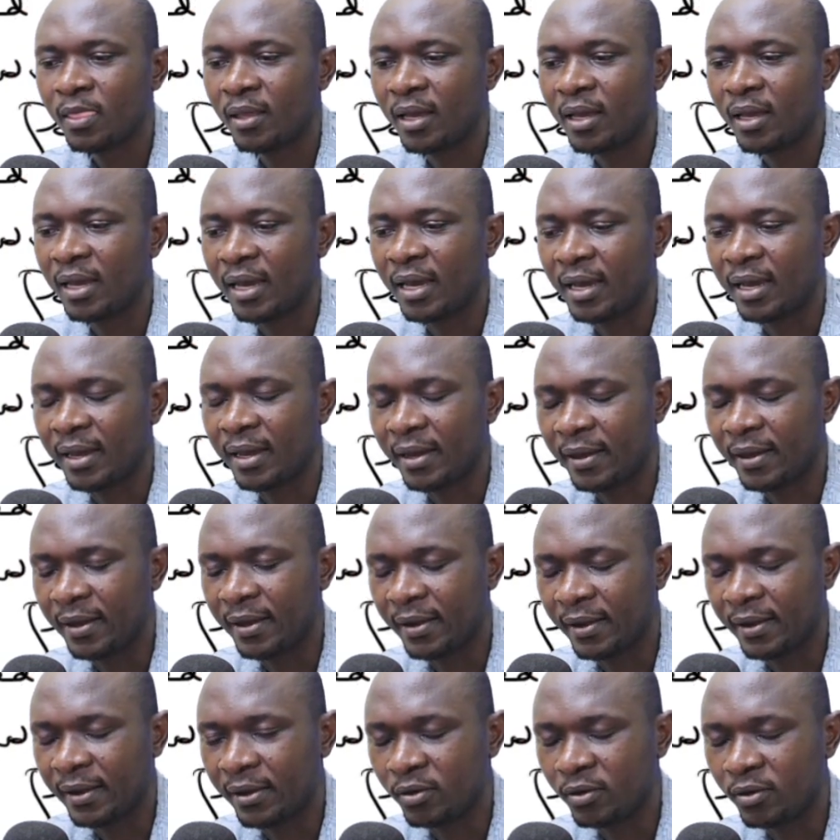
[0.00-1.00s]

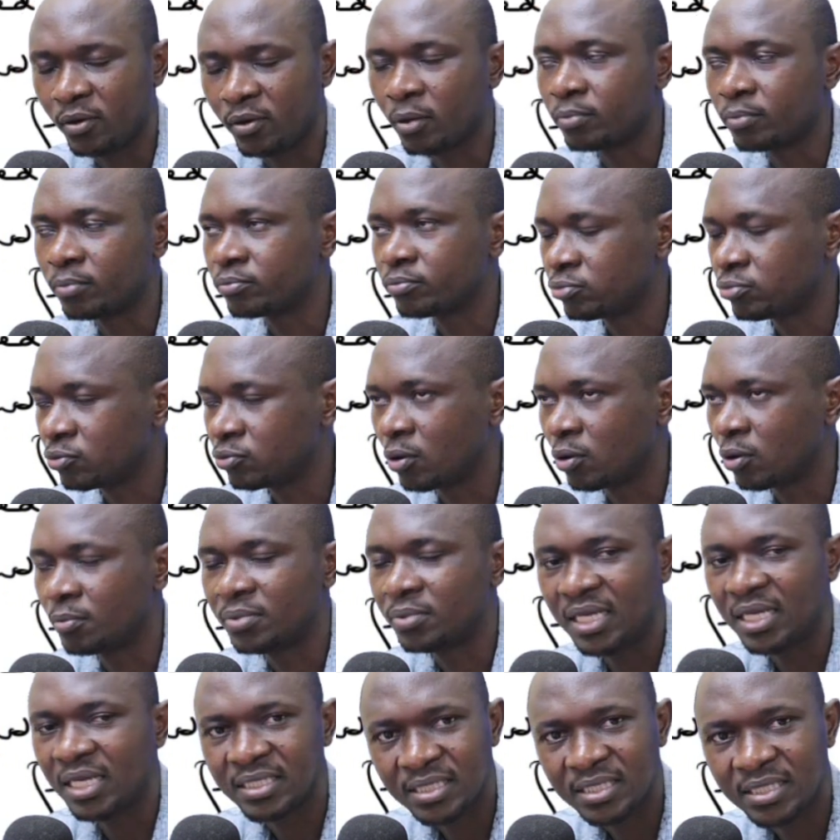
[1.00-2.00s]
to
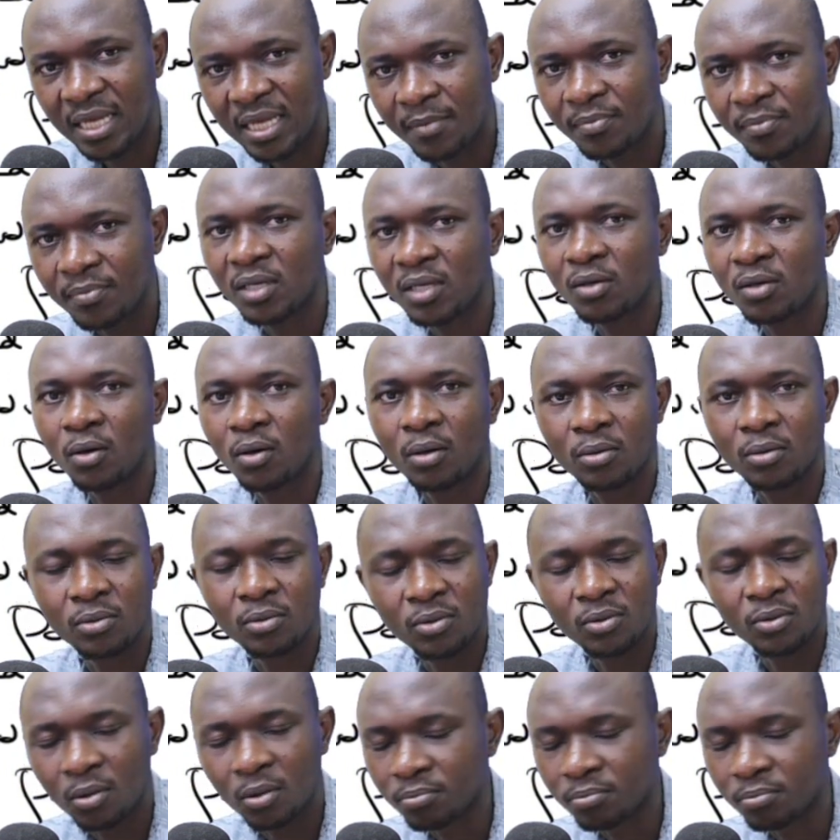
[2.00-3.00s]
obtain something, or,
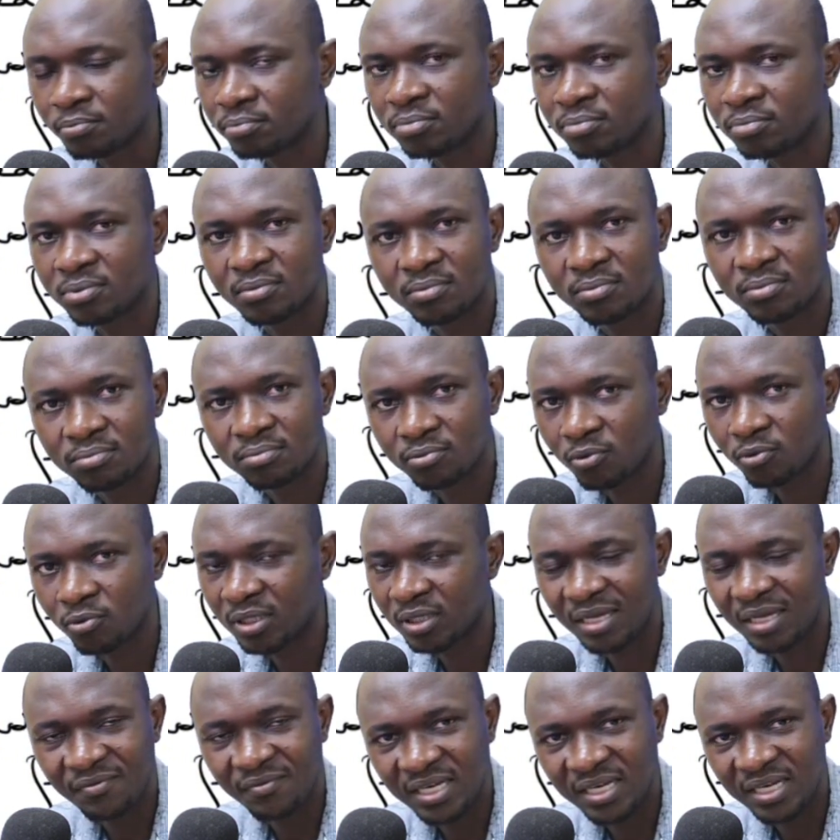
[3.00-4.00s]

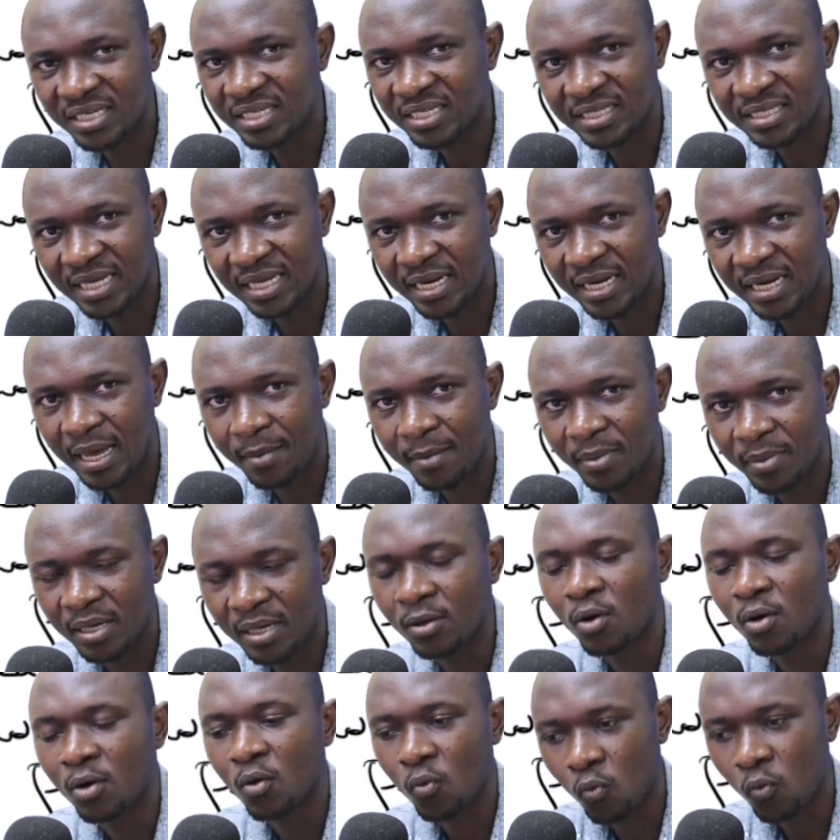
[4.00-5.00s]
whatever it is that
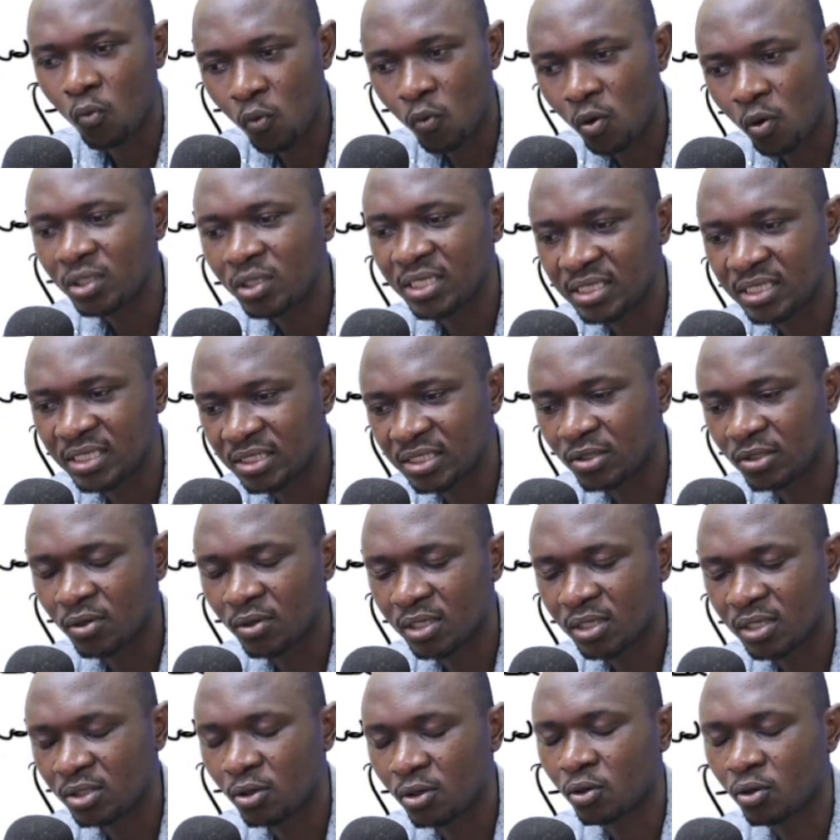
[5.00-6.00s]
happened. What is the
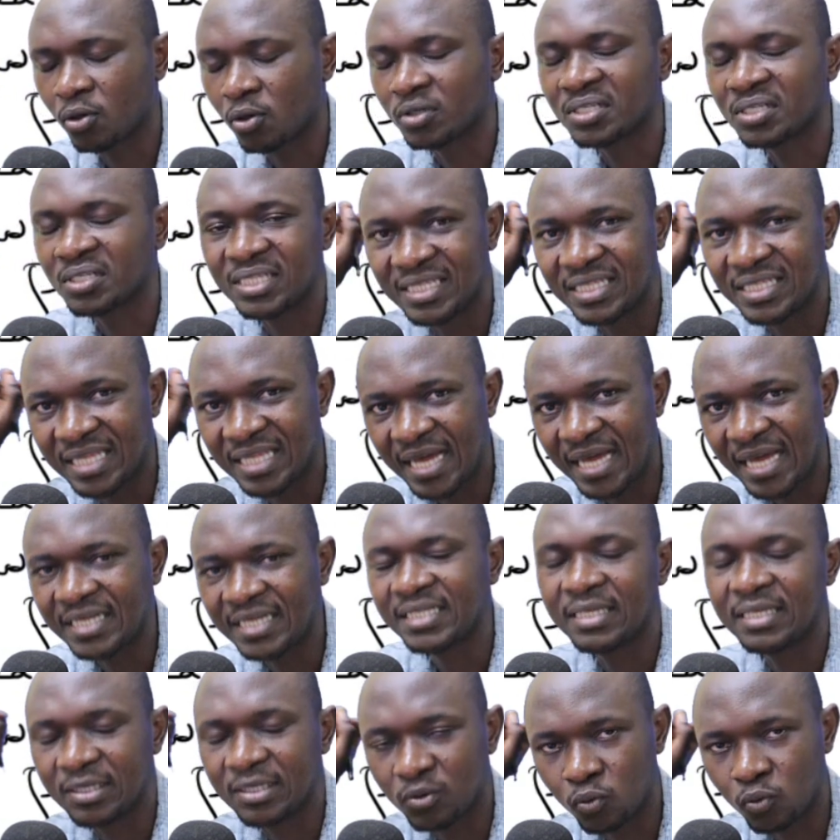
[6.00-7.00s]
original cost? That
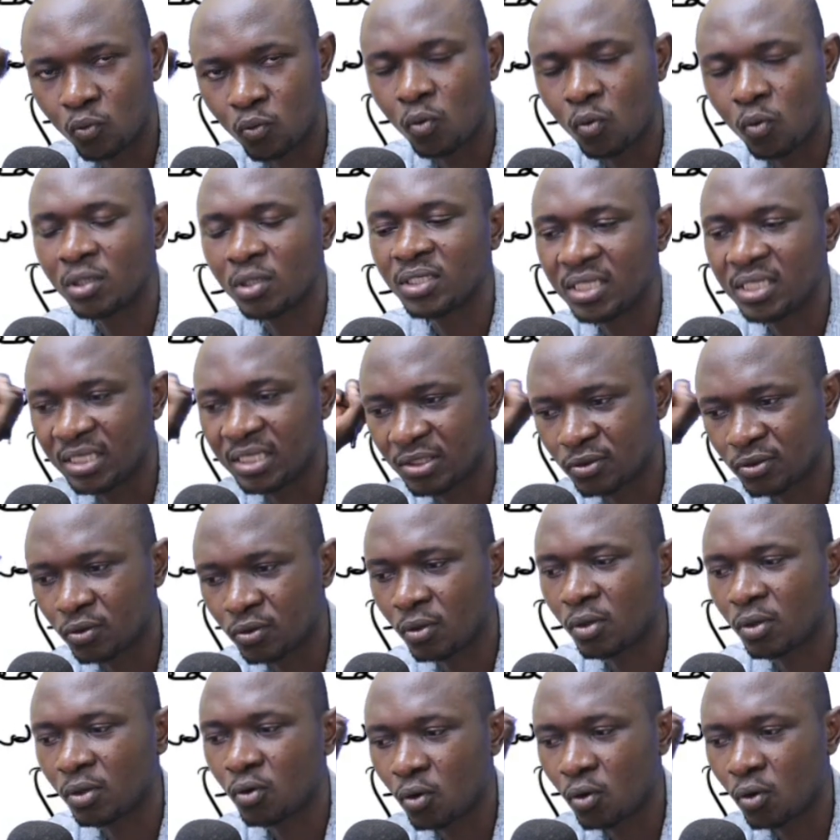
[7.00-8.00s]
is what
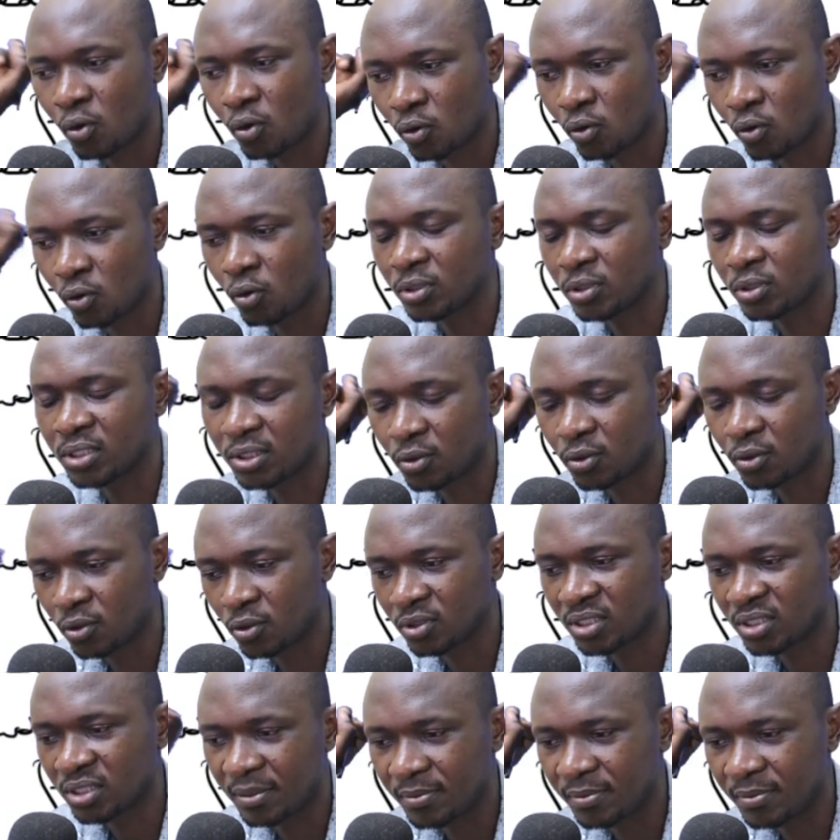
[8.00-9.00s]
historical cost
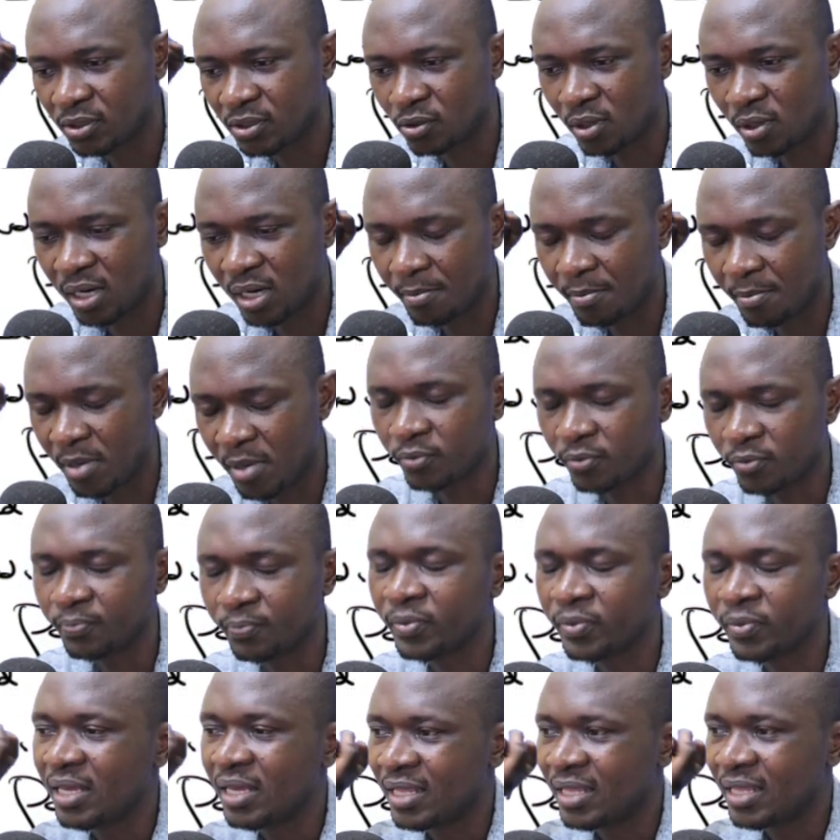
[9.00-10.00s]
concept is all about.
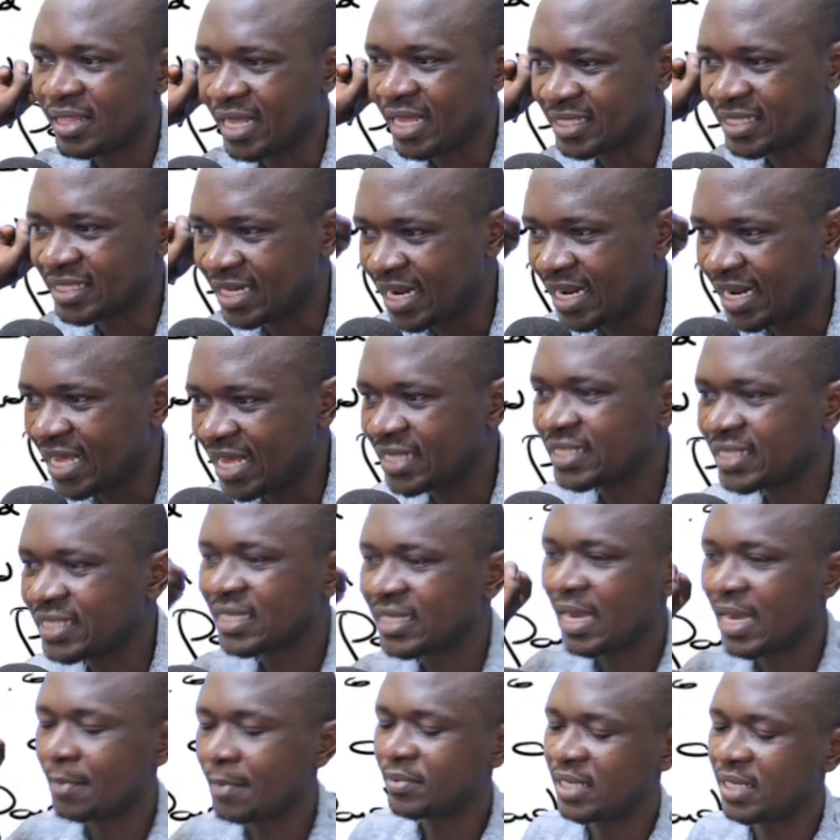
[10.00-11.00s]
That's let's
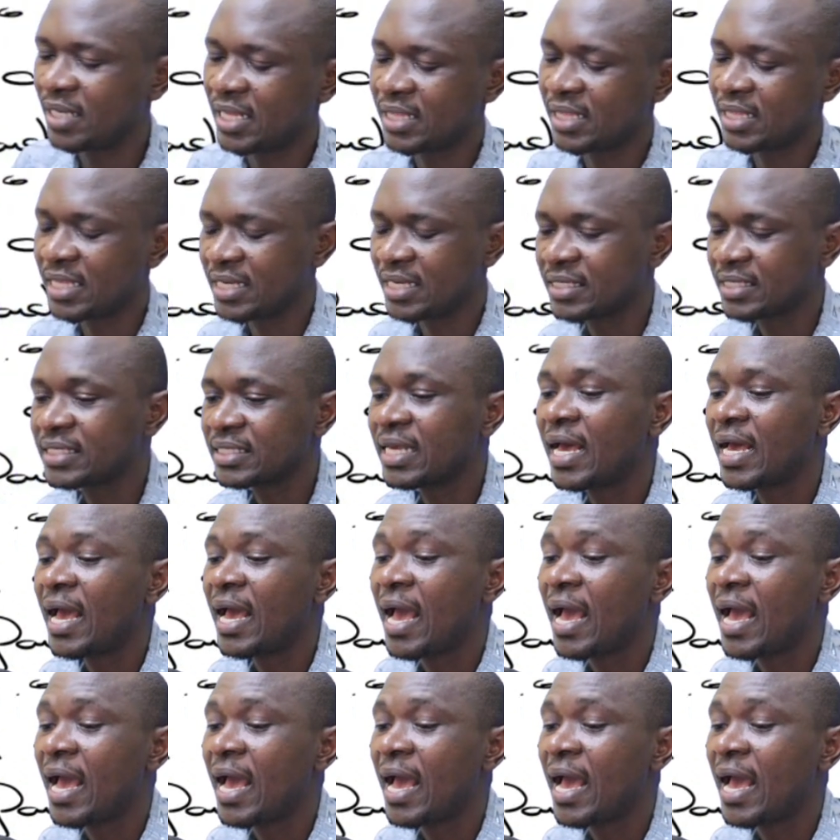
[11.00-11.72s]
capture things